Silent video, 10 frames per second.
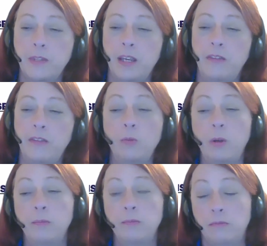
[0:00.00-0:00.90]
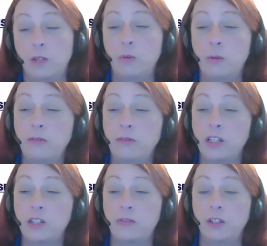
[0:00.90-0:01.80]
and hmm. then we then we moved to
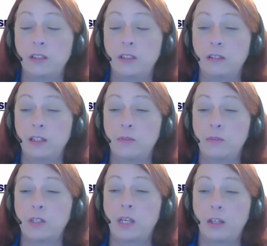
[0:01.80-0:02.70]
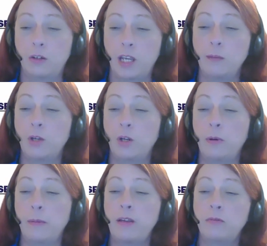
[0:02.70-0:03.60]
Huntsville, and it was like, okay, I'm going to open my